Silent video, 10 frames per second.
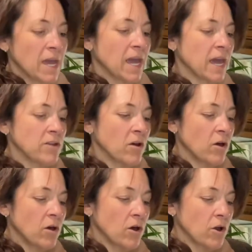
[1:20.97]
and
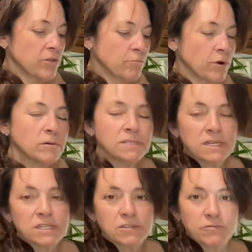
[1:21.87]
the
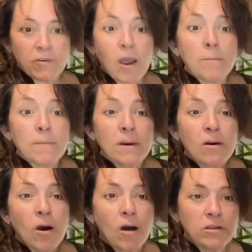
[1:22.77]
proceeds from
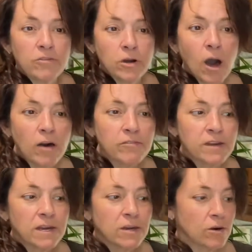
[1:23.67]
all of her
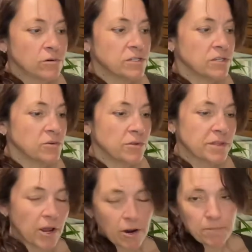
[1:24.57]
coffee go to
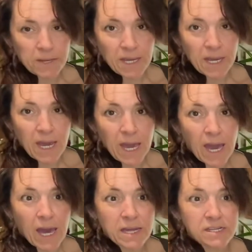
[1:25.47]
therapy
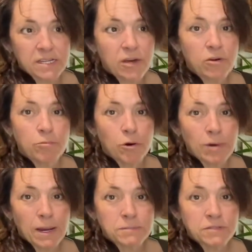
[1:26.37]
and other
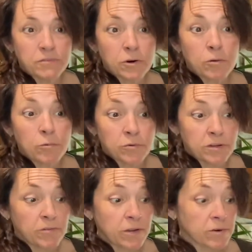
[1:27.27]
programs for wounded
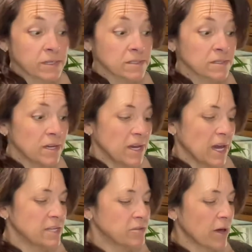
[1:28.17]
veterans.
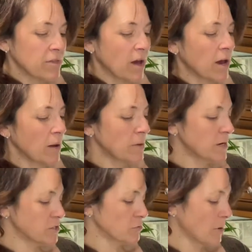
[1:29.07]
And so I thought, I'm gonna
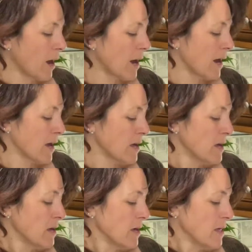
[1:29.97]
try
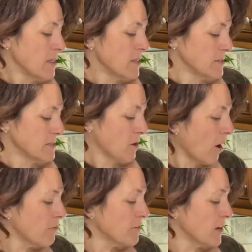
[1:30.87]
this
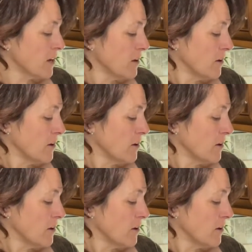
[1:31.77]
coffee.